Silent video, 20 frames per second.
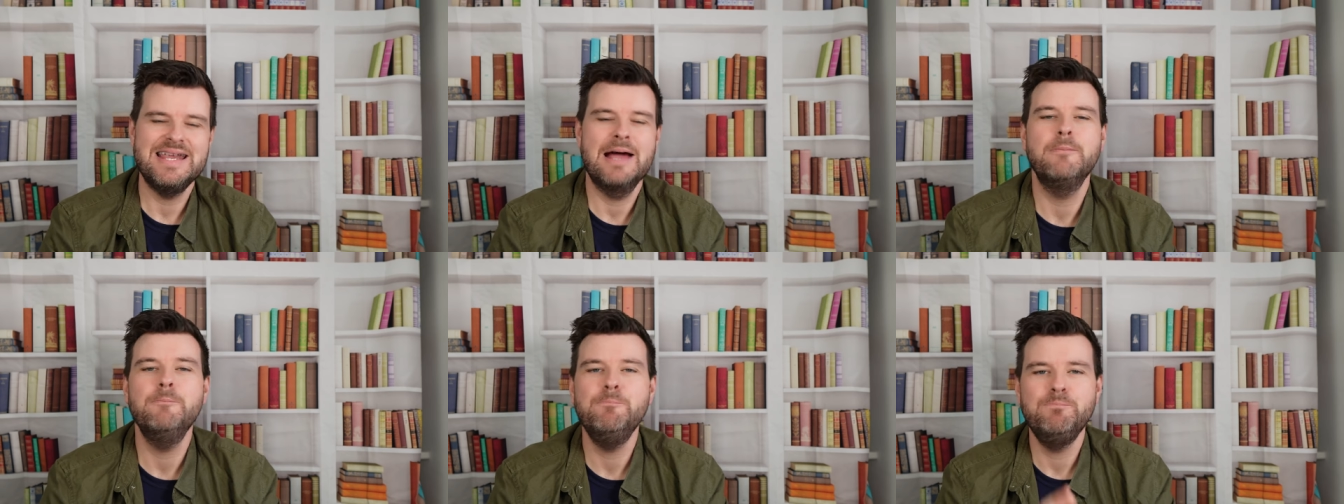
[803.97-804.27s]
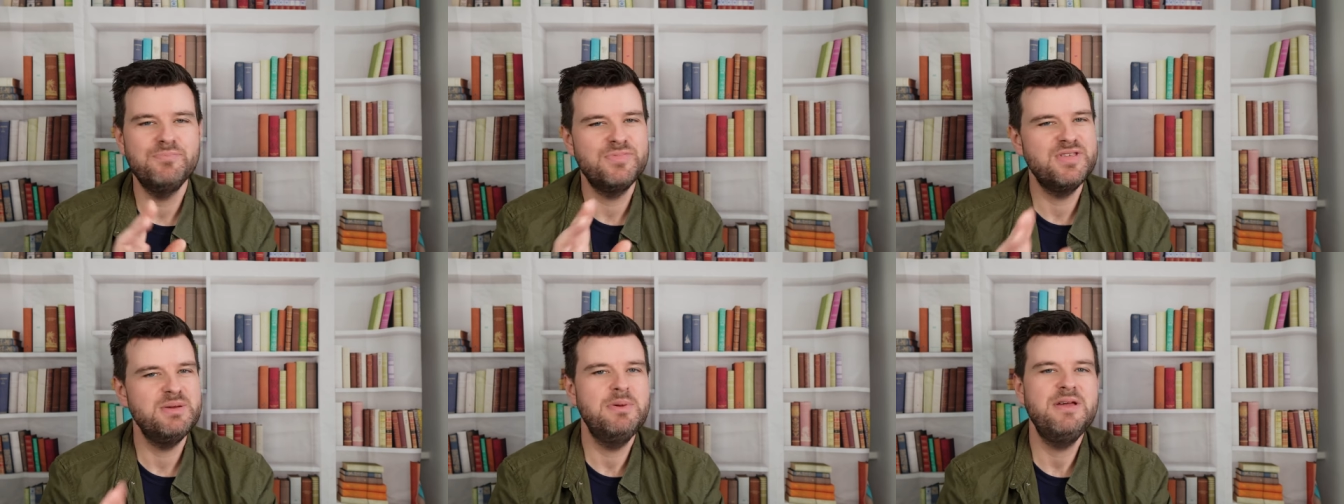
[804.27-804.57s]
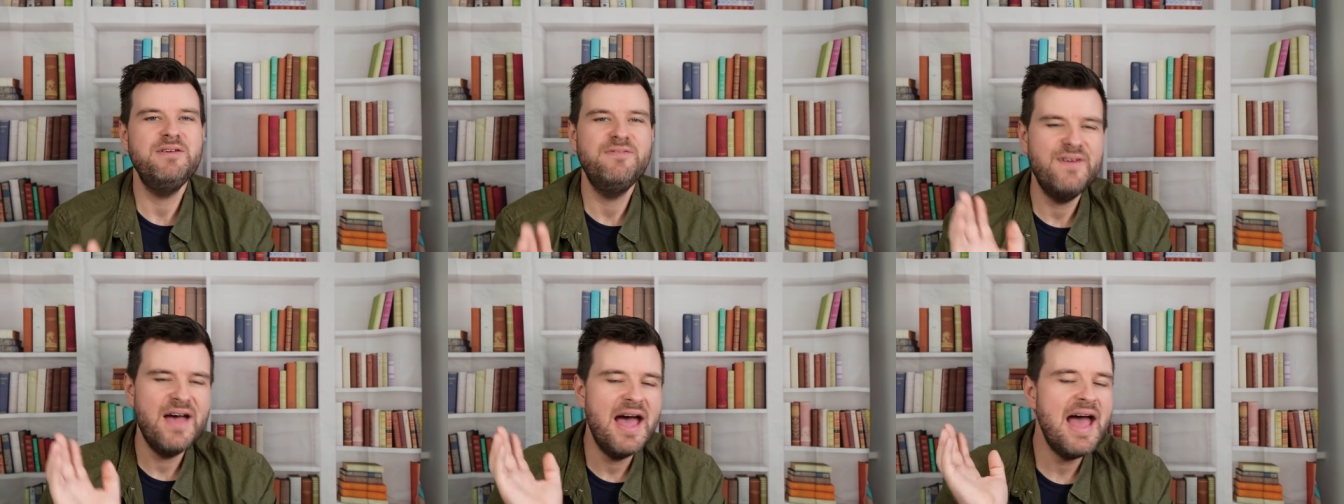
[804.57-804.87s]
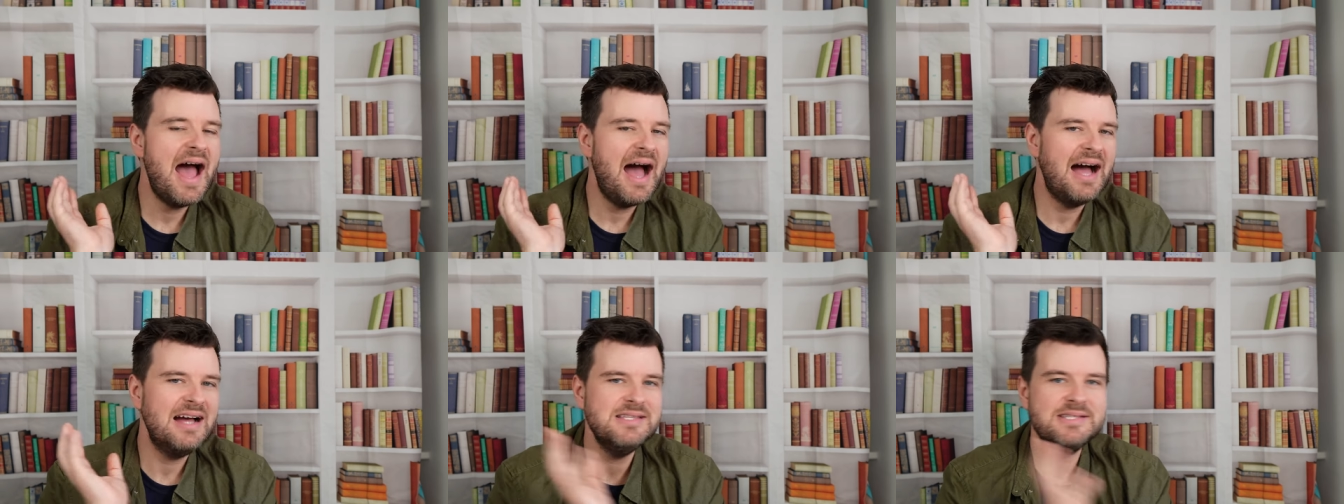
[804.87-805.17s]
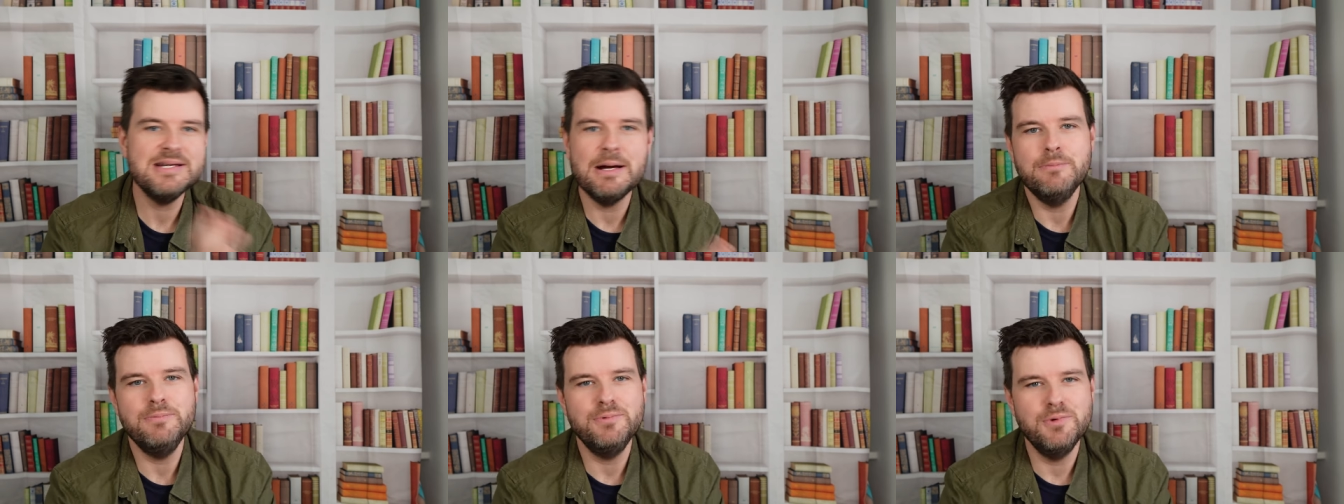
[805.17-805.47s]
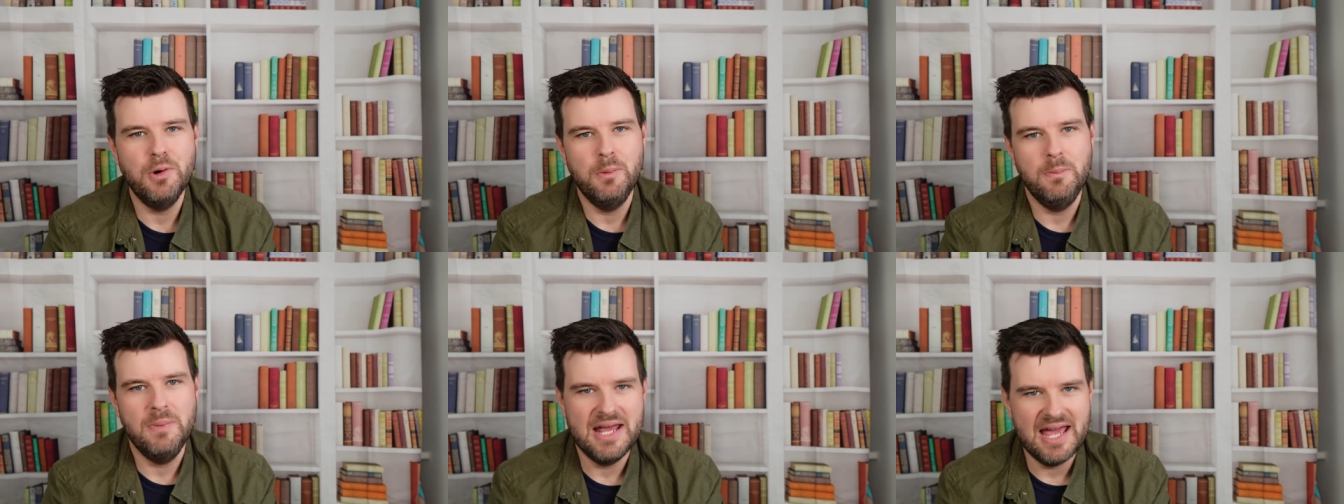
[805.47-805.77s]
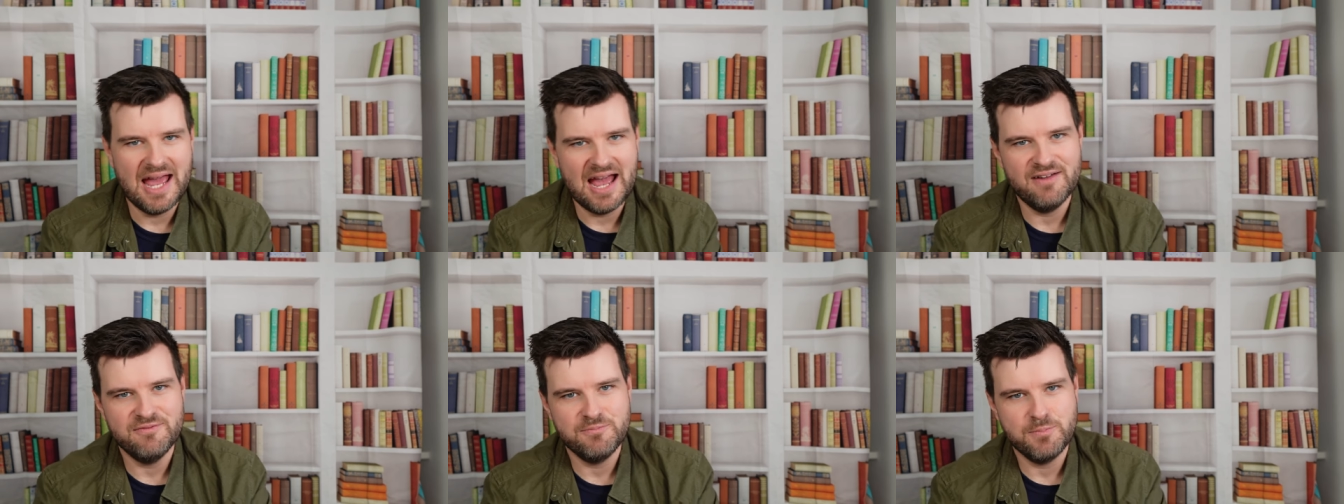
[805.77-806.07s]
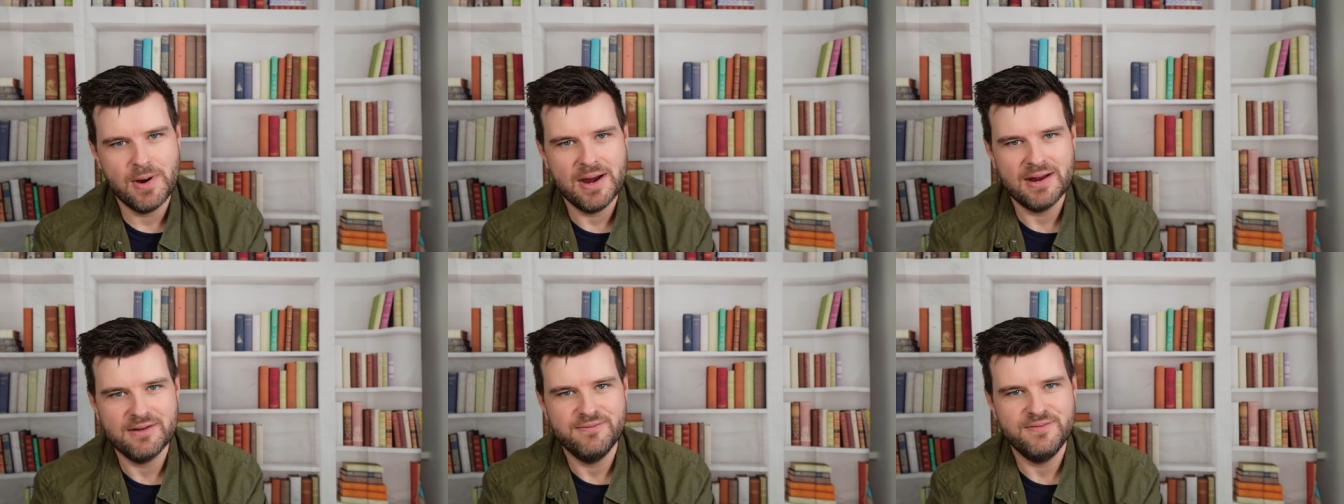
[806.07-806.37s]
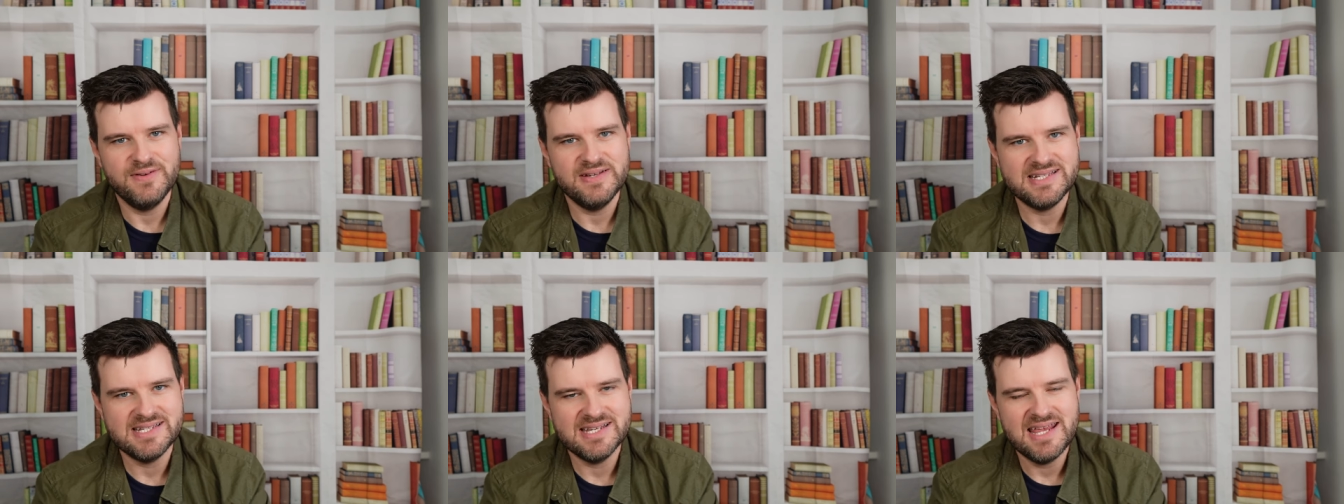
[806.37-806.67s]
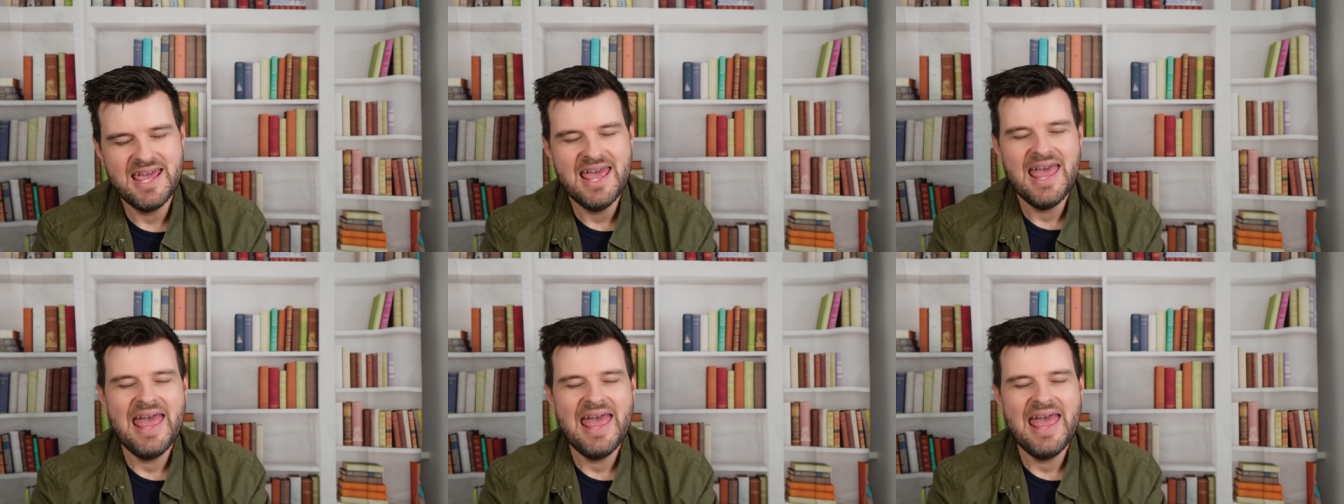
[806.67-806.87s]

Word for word: Now, to be fair, I don't normally have breakfast.